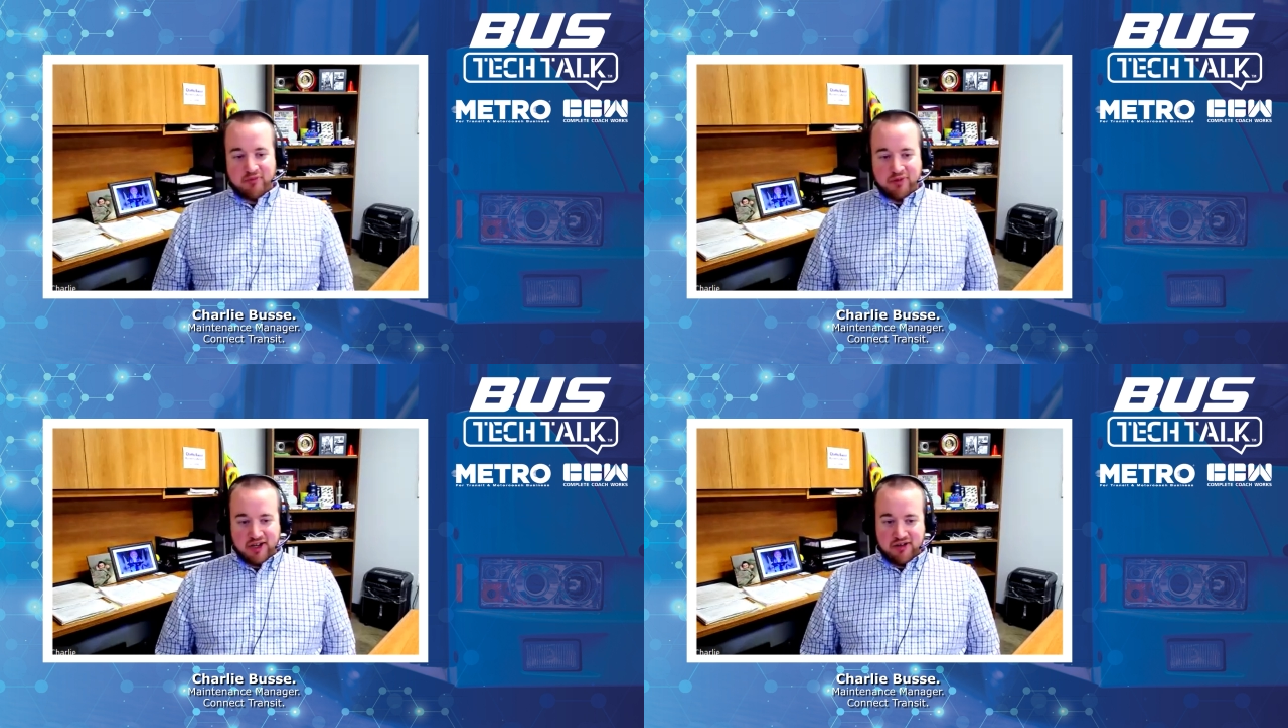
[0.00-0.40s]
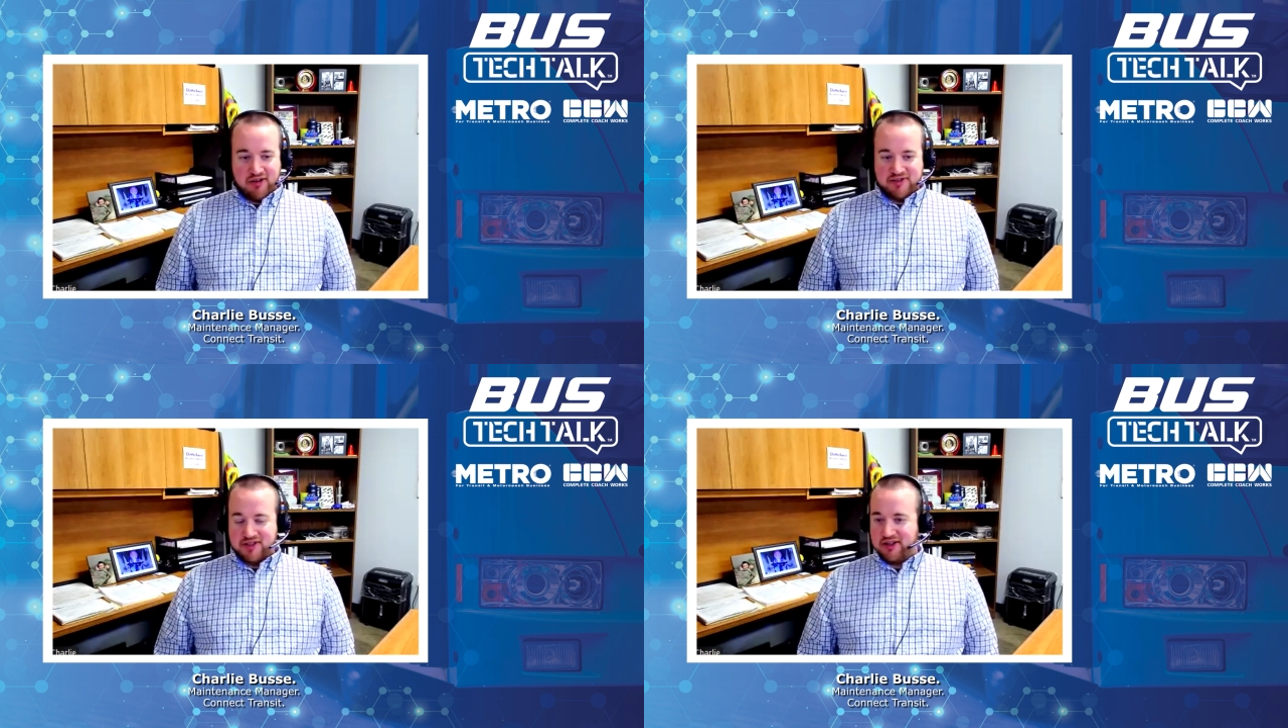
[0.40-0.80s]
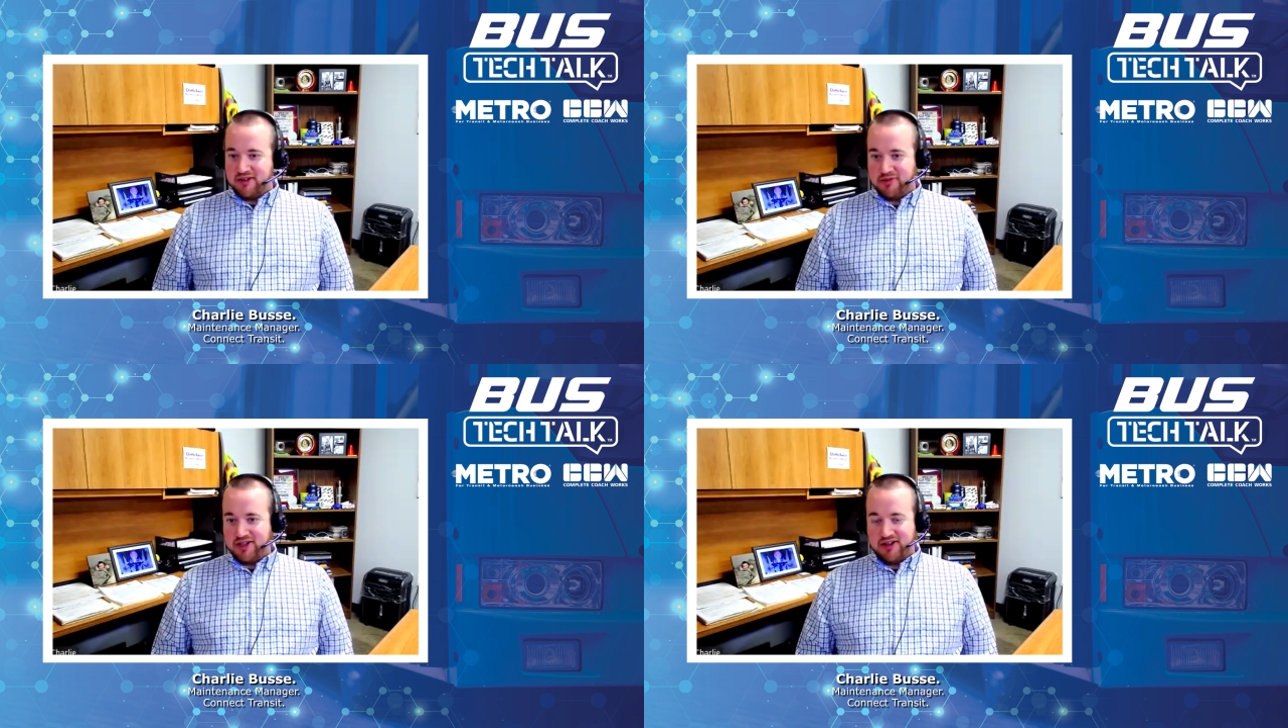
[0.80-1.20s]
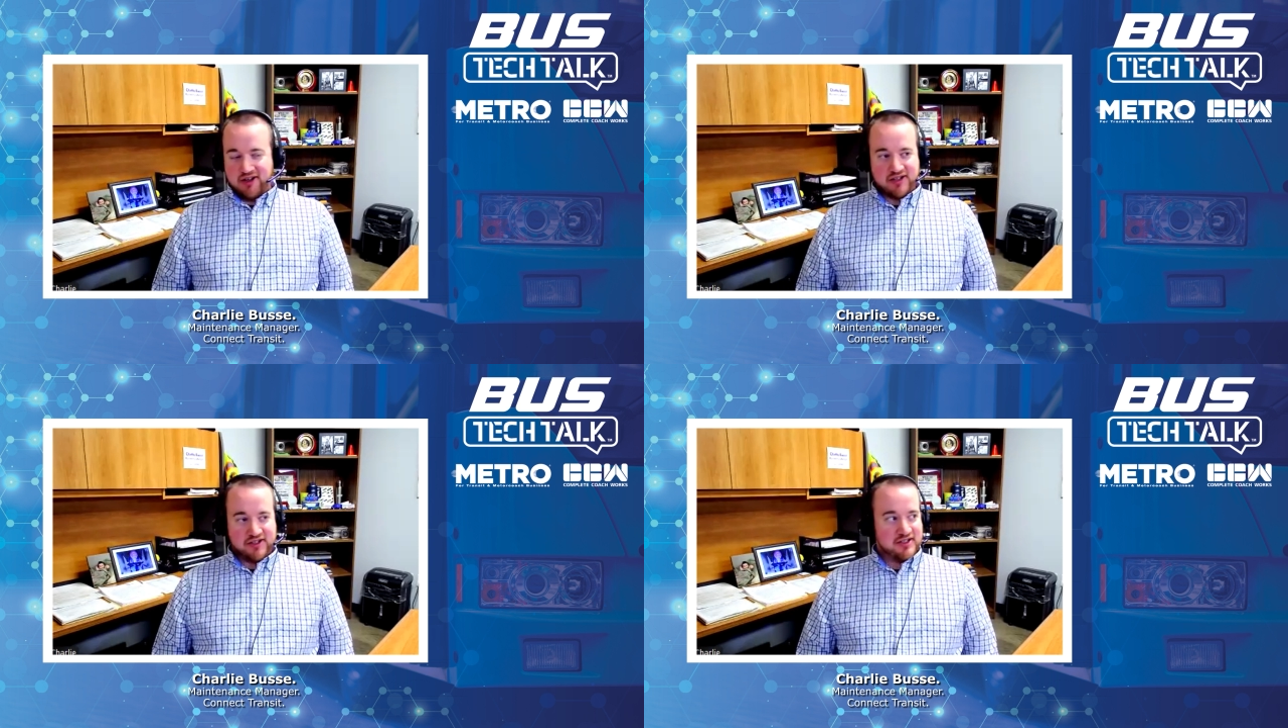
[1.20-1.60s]
but I know it's going to be there
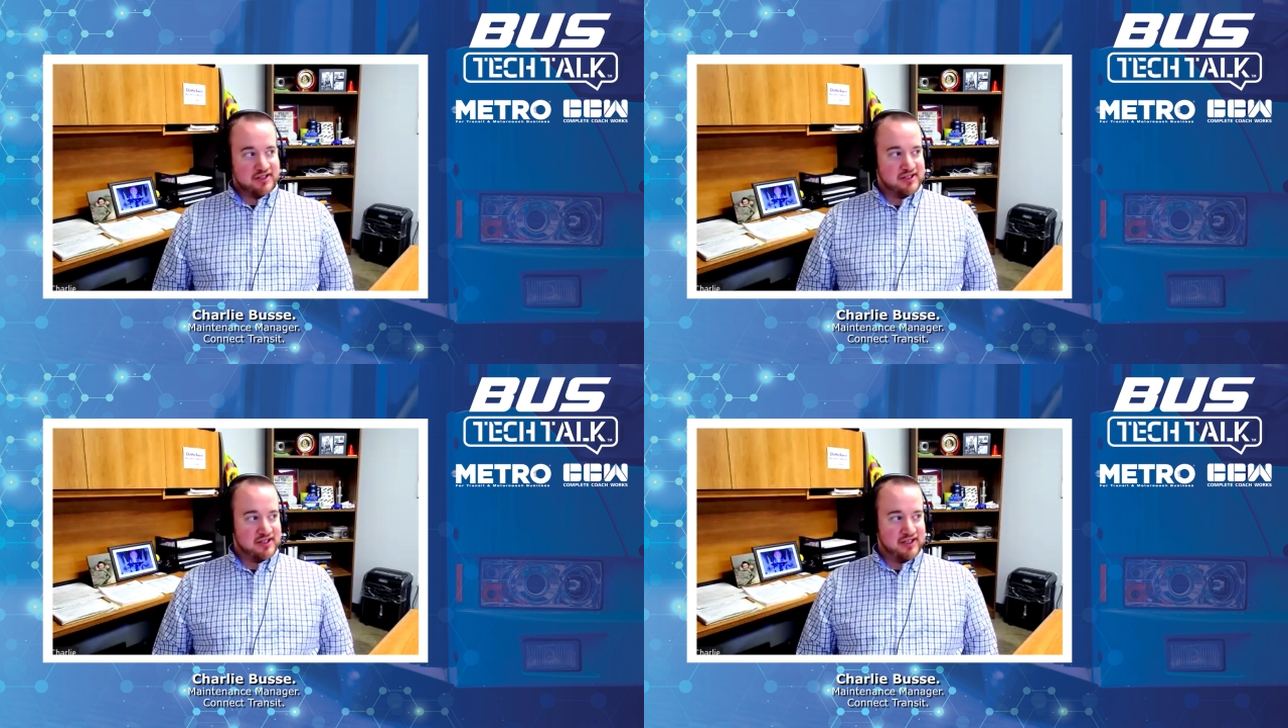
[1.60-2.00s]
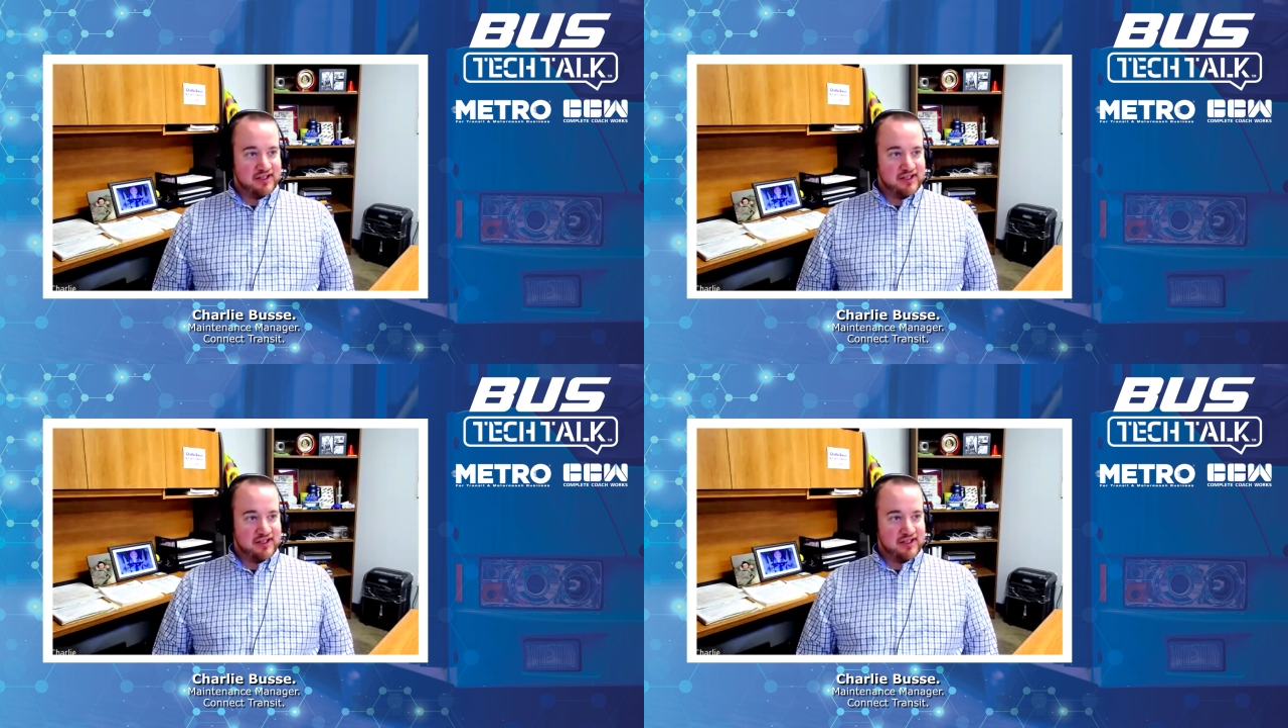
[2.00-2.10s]
because